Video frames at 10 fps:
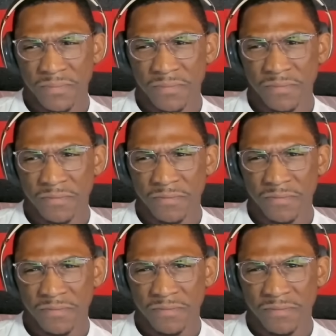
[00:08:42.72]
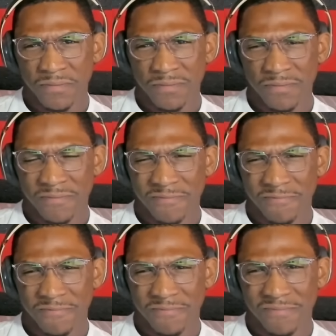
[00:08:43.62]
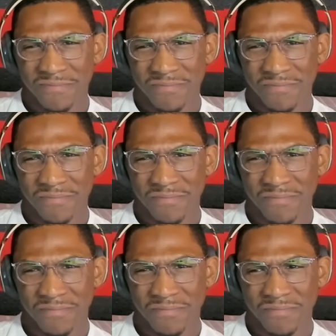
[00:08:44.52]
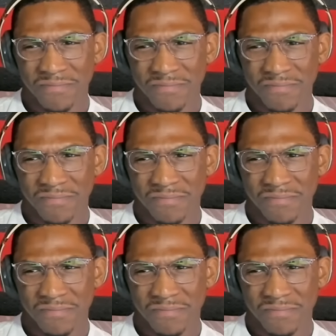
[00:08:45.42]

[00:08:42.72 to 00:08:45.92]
(silent)